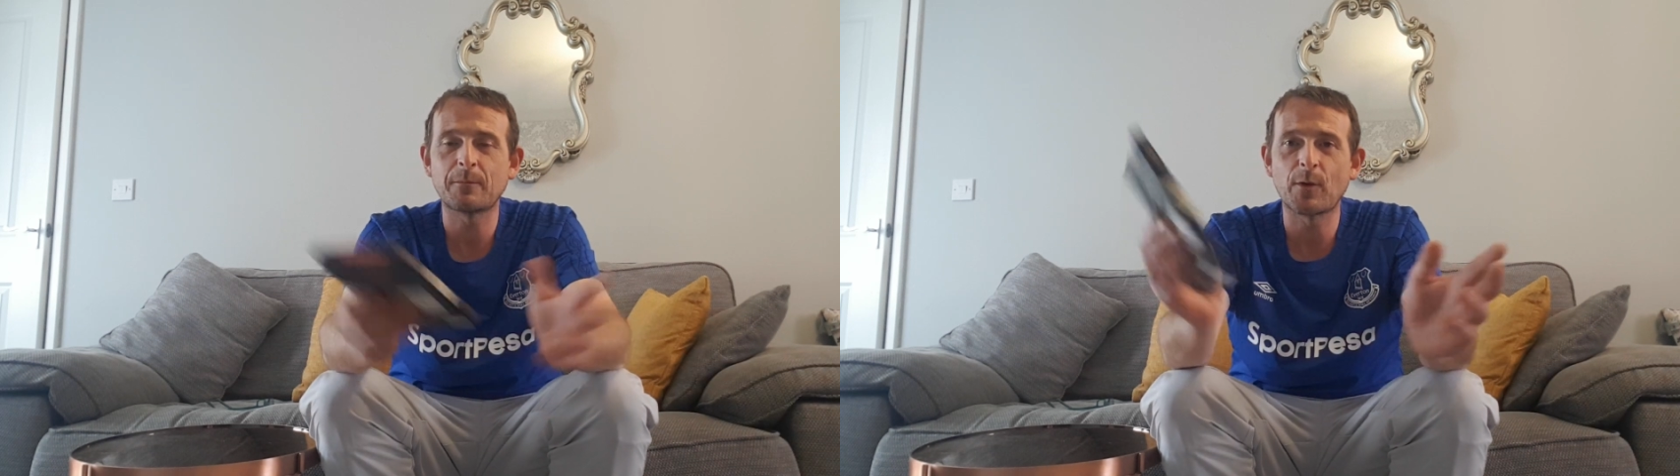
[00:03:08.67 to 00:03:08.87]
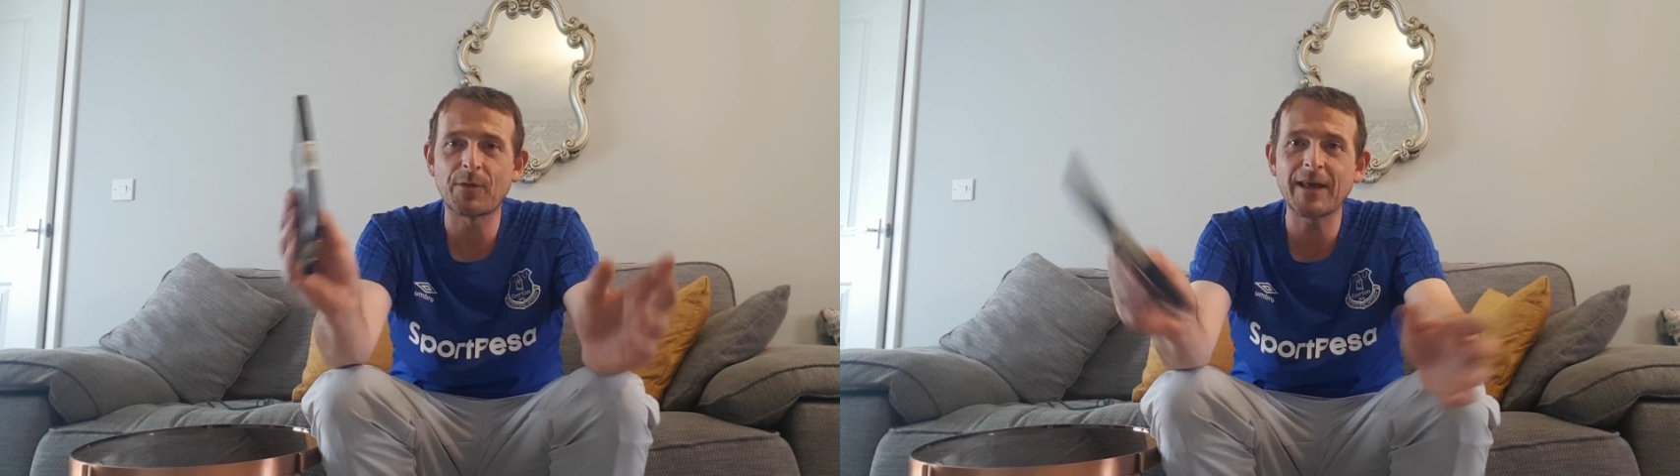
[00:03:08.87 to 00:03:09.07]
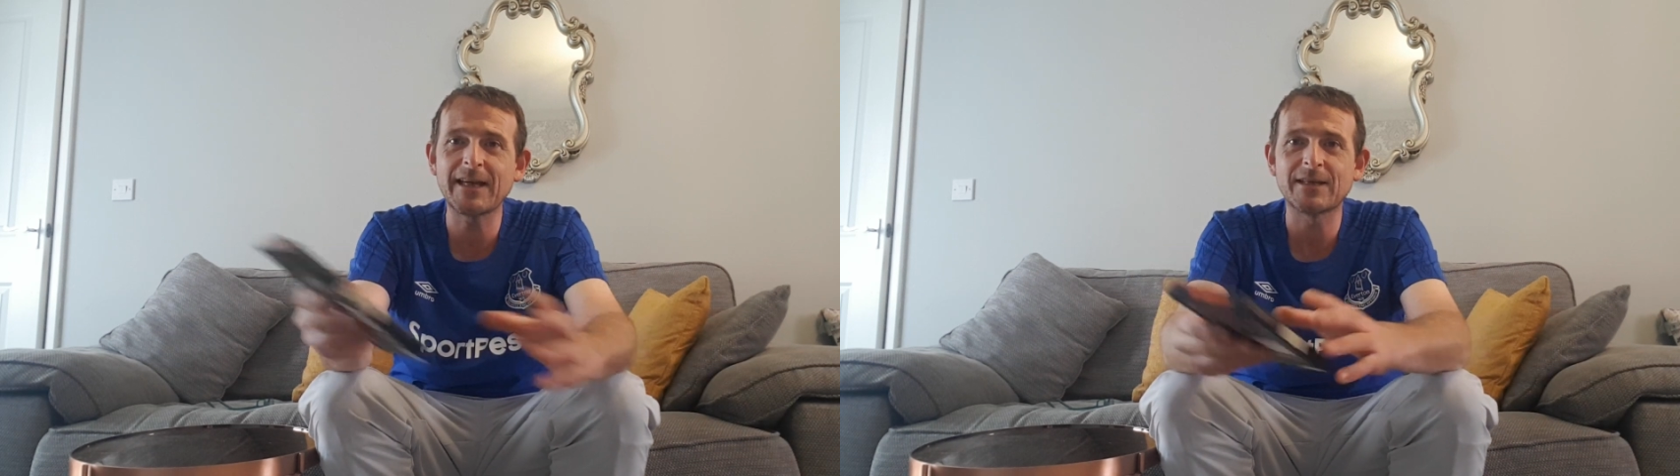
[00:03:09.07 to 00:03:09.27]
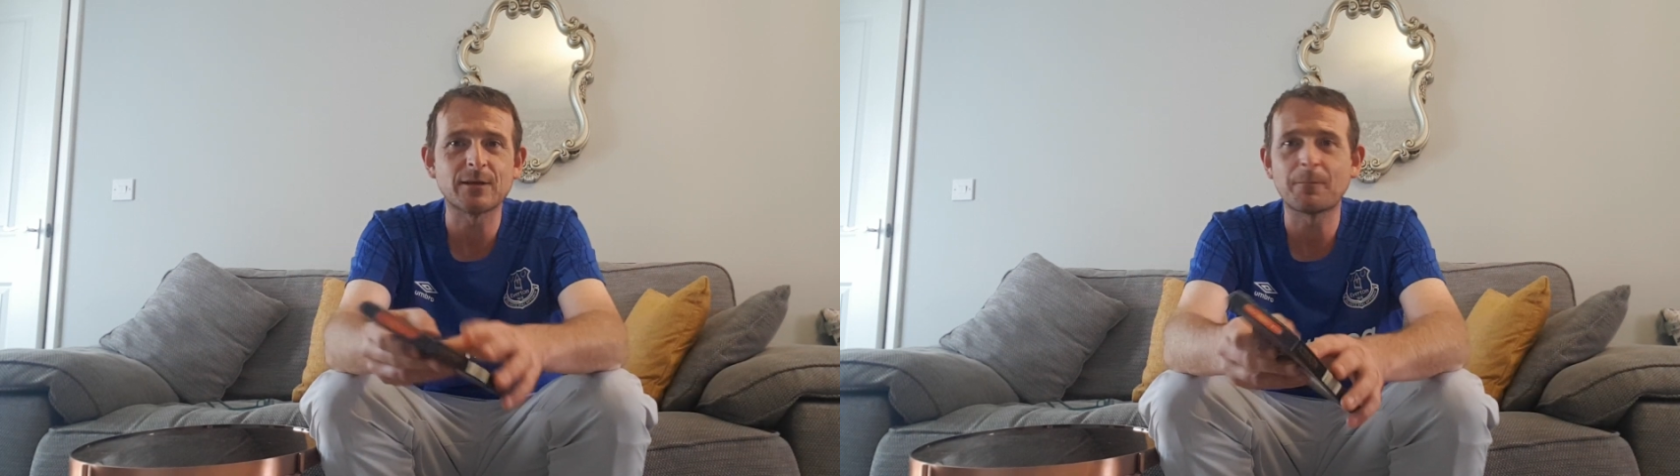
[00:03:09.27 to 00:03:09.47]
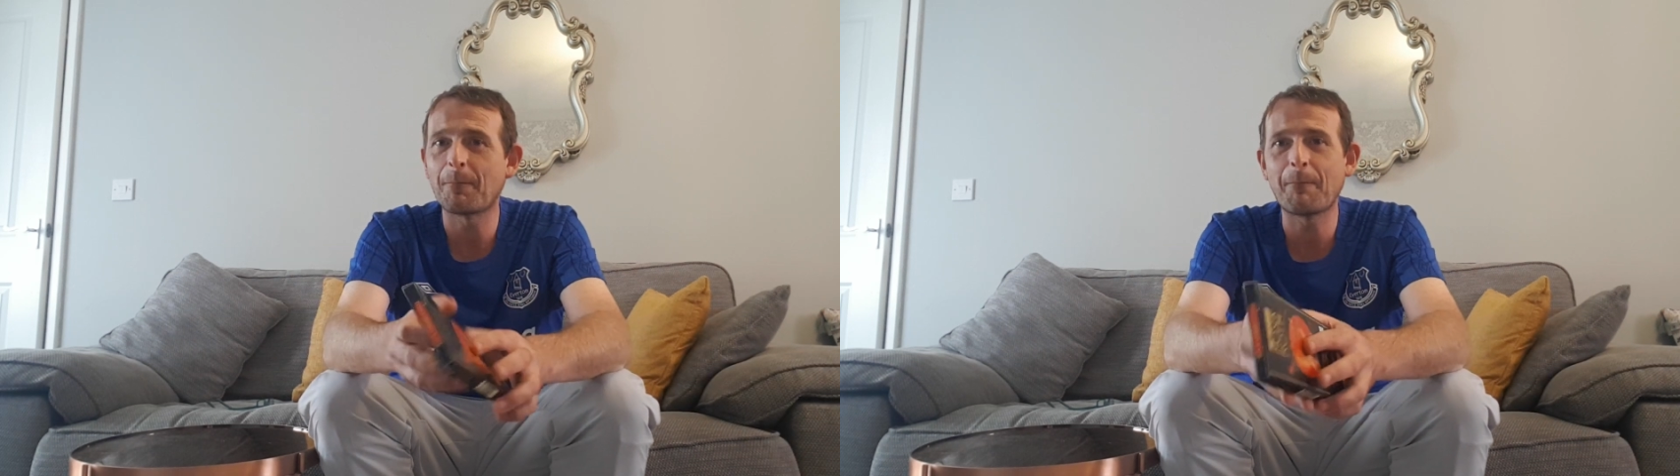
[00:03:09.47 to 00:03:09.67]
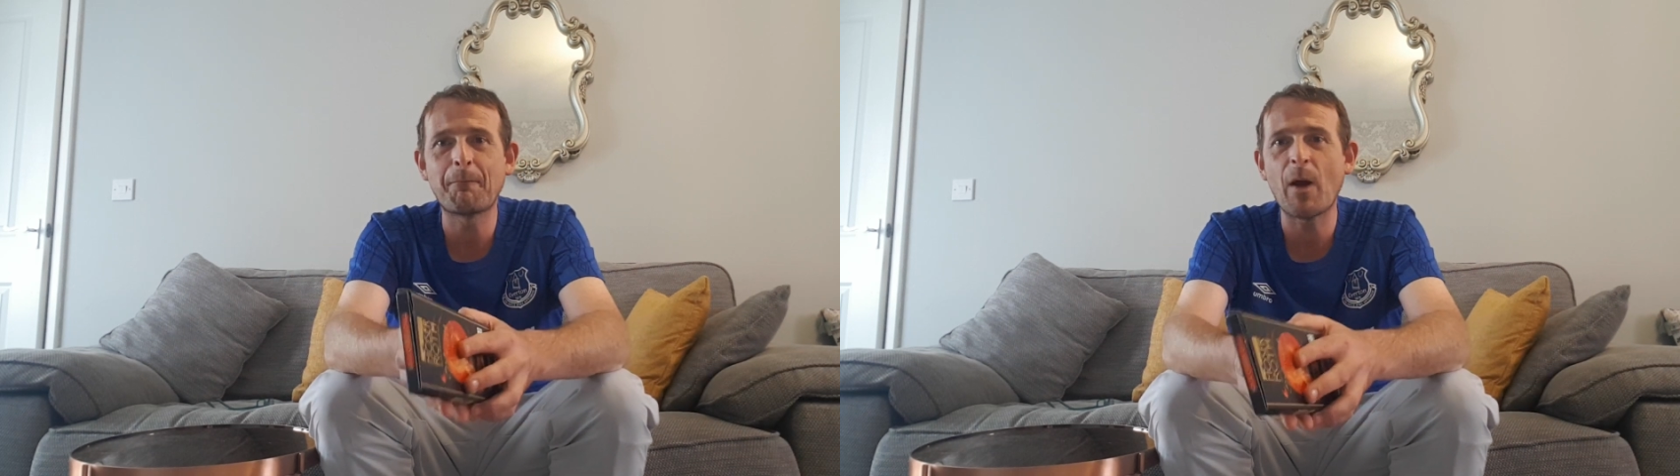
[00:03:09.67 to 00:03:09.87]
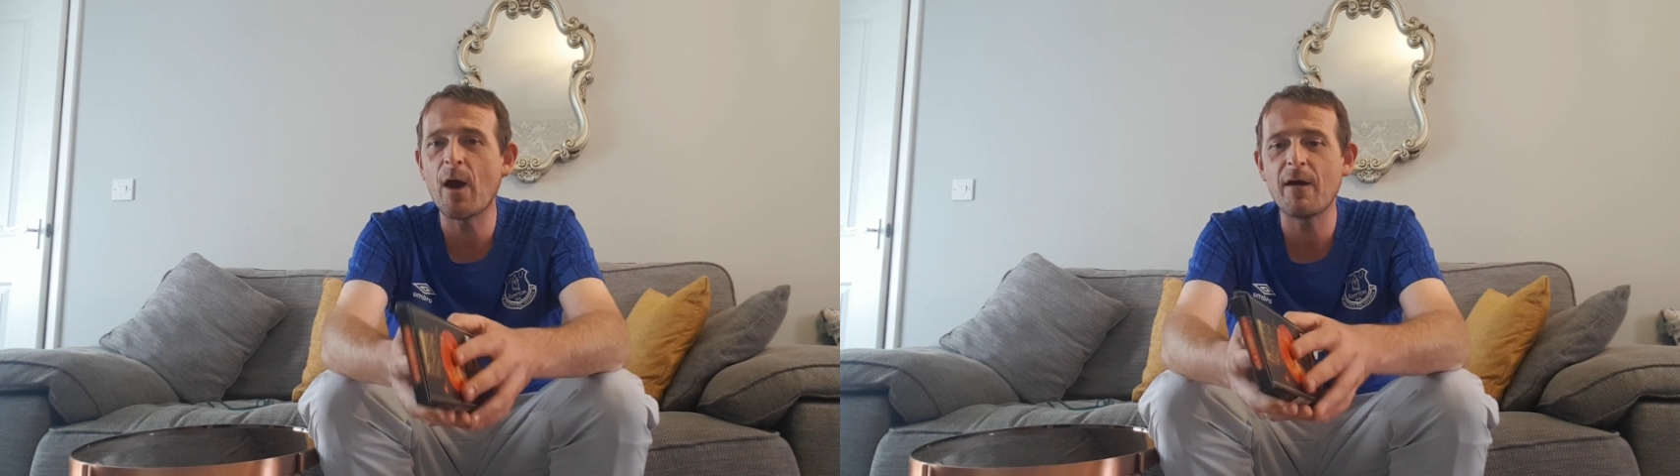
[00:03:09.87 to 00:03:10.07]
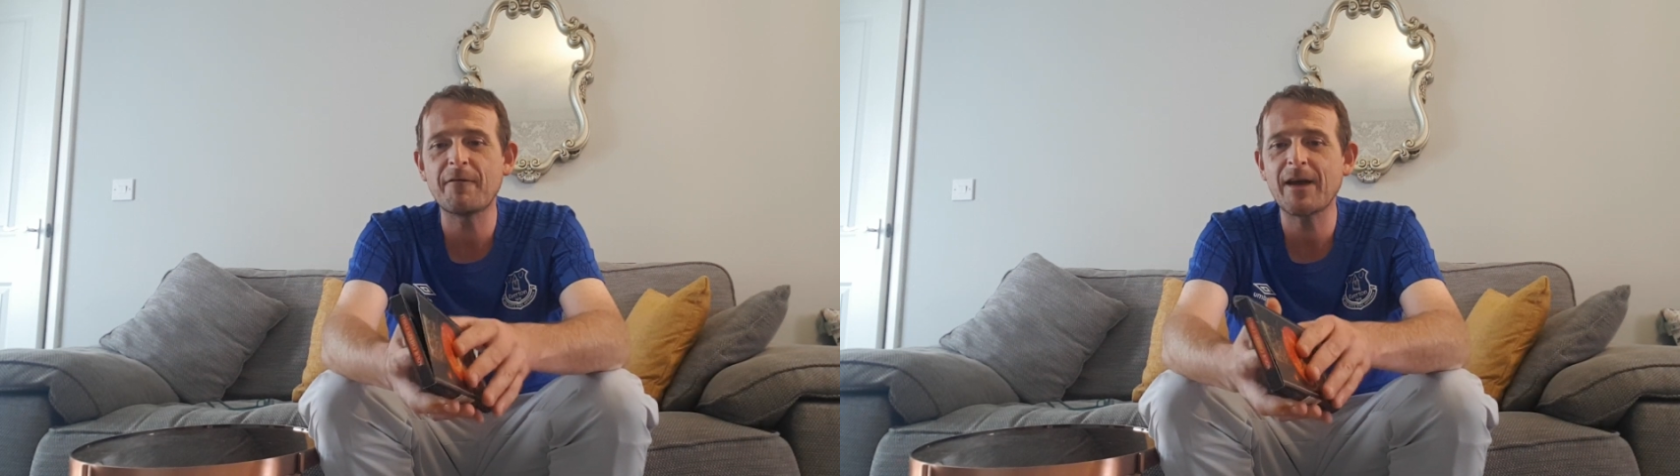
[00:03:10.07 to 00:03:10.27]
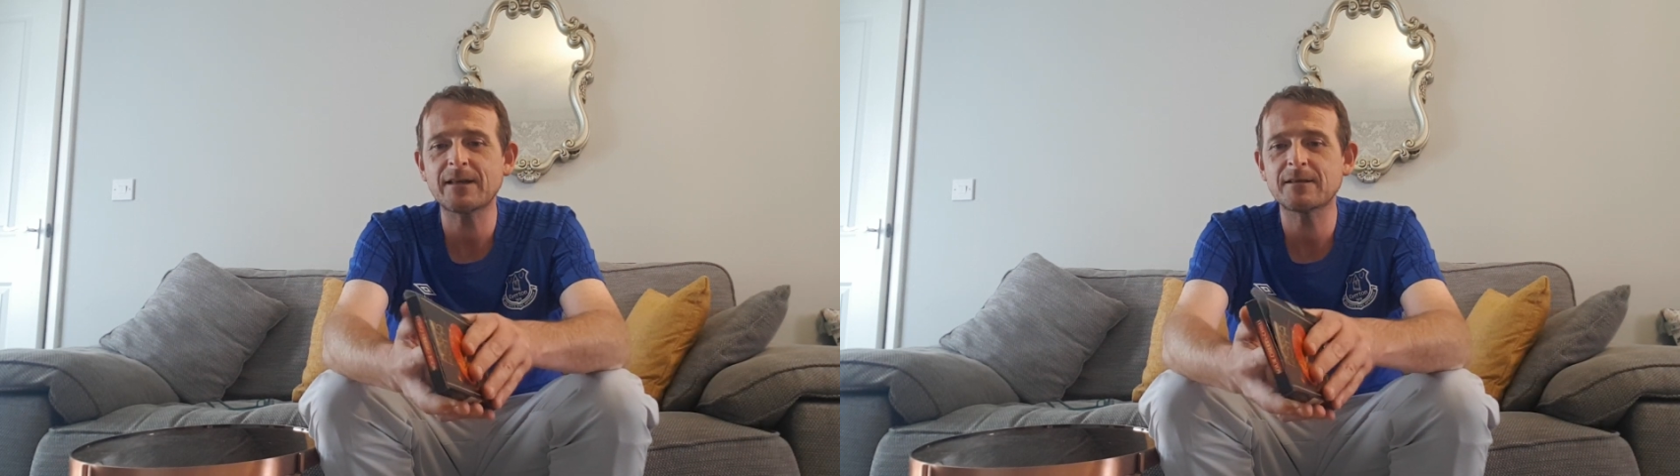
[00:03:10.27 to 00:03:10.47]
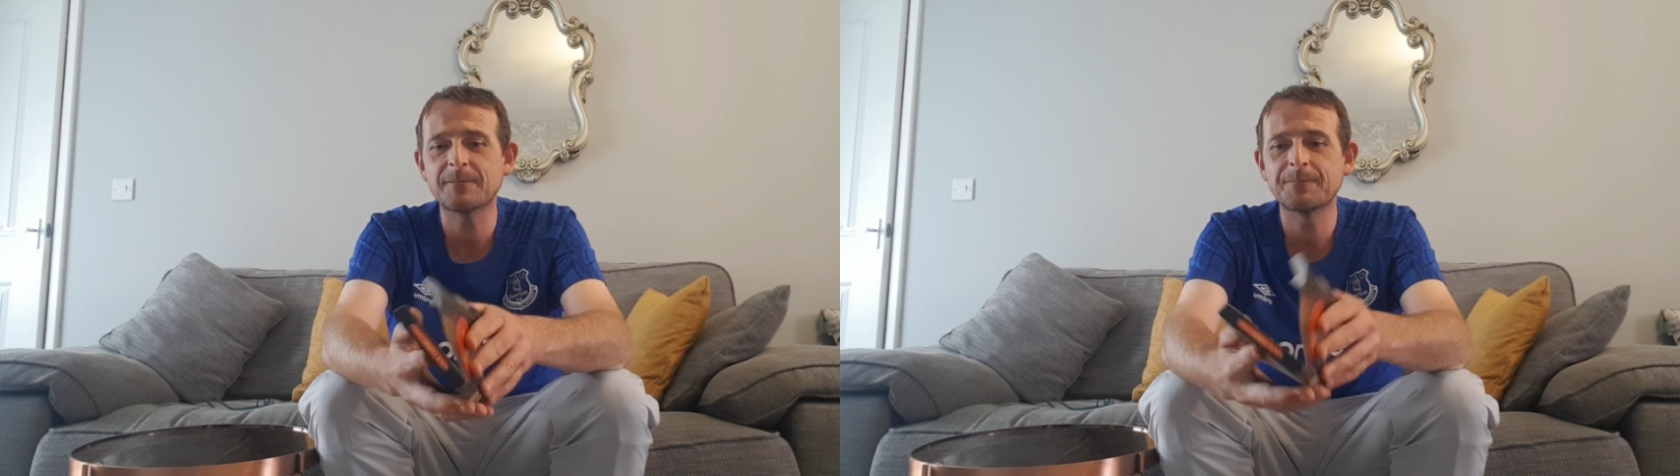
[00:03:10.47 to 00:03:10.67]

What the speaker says: But these are perfect.